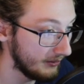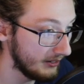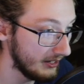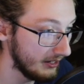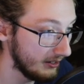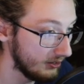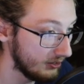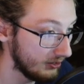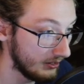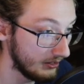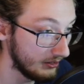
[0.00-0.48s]

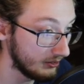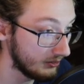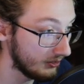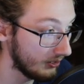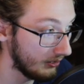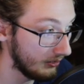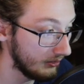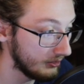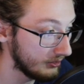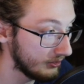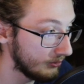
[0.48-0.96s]
kitchen, and
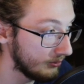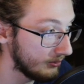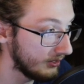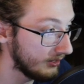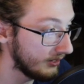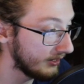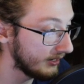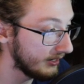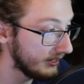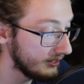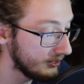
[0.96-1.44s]
Scarlet's going in the
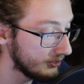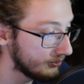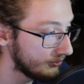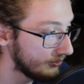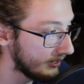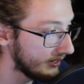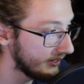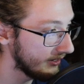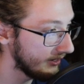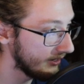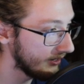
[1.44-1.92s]
kitchen
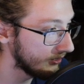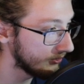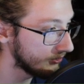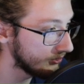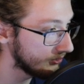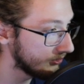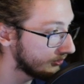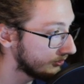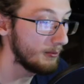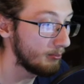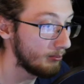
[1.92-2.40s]
right now,
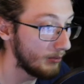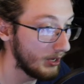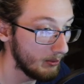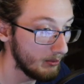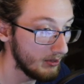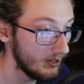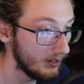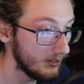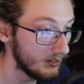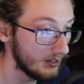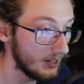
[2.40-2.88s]
so maybe
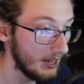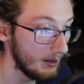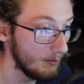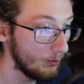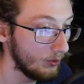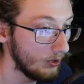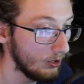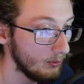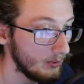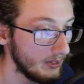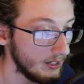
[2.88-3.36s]
this game
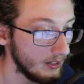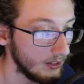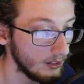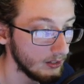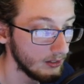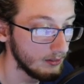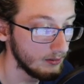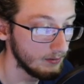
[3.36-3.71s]
will be good.